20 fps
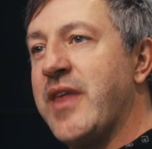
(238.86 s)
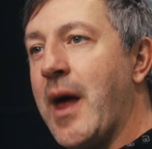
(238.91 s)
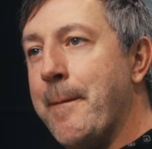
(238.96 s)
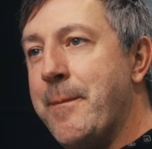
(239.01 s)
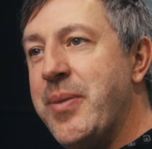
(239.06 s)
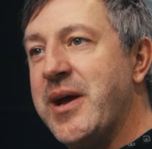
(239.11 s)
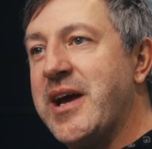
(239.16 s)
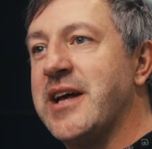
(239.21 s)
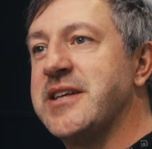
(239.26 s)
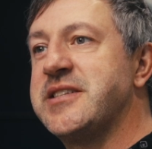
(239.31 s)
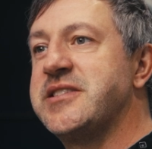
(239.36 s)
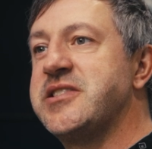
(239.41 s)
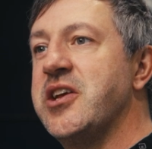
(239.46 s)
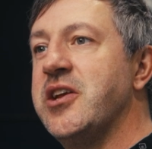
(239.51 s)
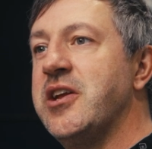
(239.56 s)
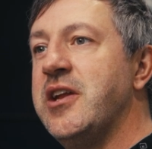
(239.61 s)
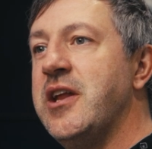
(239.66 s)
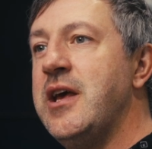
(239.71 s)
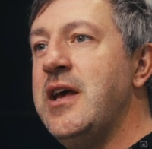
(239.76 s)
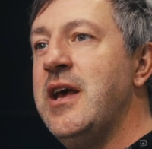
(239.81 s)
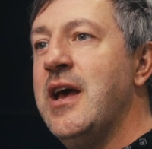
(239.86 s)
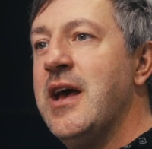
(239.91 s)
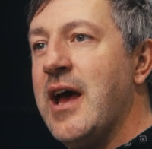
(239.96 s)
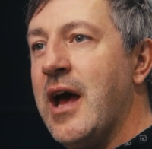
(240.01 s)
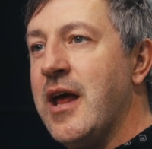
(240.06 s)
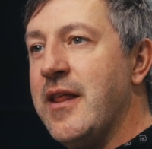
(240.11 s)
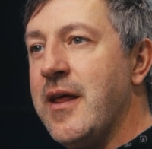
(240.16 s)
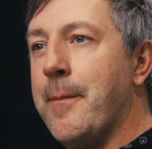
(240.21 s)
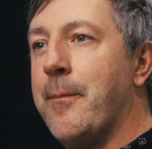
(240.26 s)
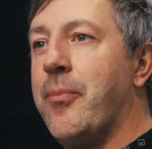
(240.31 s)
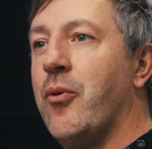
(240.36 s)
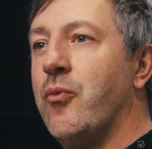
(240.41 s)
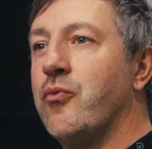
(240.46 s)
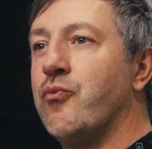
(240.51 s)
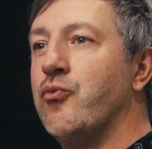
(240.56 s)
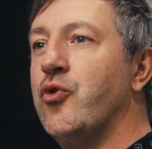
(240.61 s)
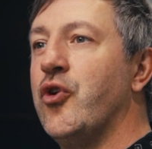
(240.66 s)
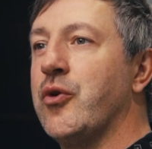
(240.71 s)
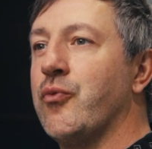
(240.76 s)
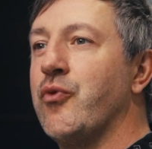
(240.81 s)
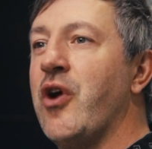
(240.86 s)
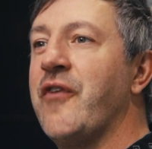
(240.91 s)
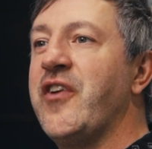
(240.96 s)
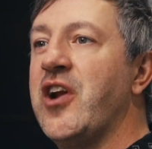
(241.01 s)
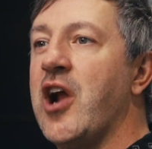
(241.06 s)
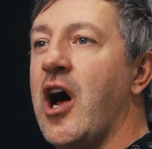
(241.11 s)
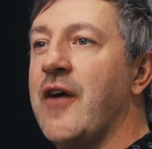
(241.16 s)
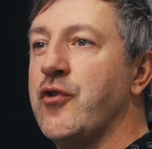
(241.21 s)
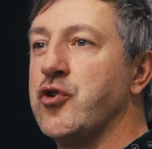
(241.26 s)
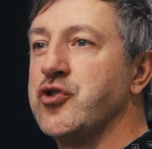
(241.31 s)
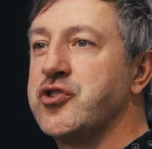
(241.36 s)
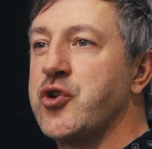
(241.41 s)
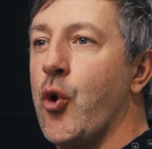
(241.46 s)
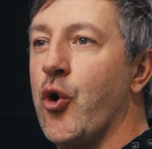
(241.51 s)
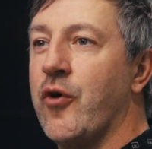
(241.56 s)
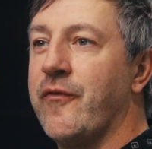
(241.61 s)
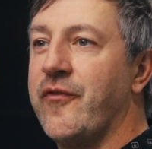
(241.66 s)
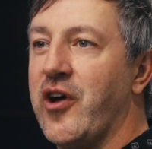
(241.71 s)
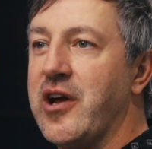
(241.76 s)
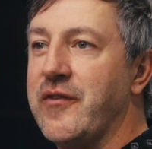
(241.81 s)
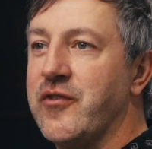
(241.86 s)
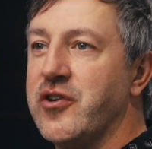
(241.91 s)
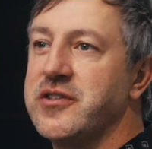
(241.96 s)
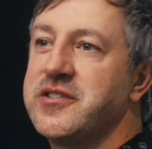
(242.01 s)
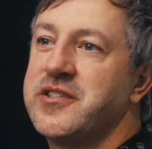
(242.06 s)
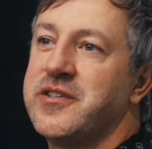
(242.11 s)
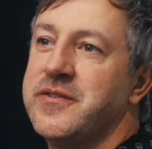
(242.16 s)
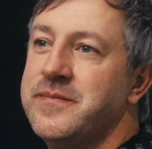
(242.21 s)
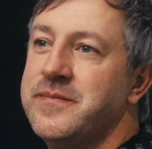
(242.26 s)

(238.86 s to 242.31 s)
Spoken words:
that big acidity and then really ripping off those corn flavors.